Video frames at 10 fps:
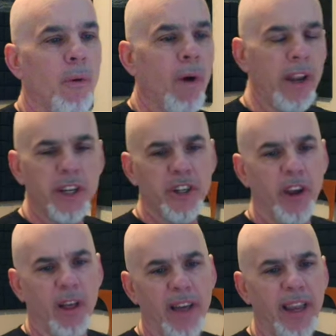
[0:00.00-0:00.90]
Wanted to show
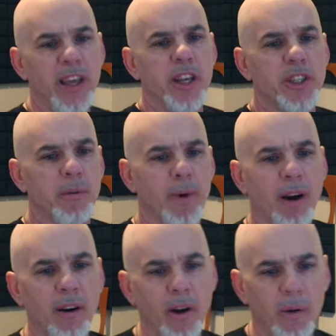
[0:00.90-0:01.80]
you all that.
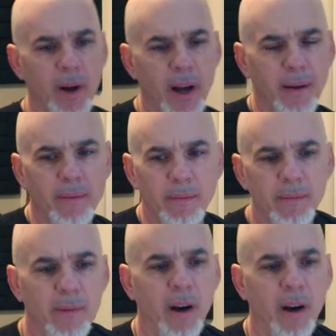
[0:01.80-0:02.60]
Tomorrow, um,